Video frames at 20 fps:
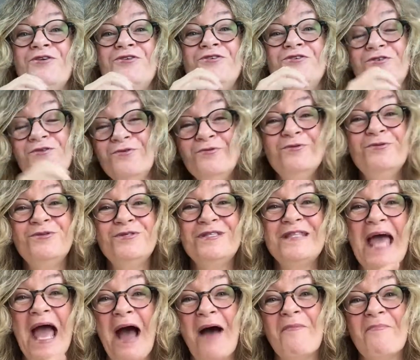use
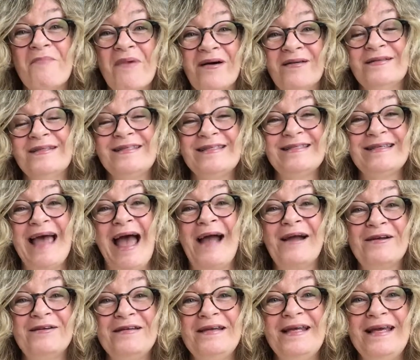that month's
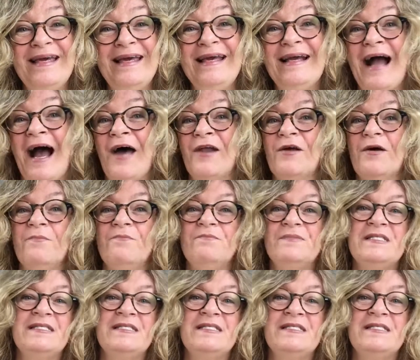technique on a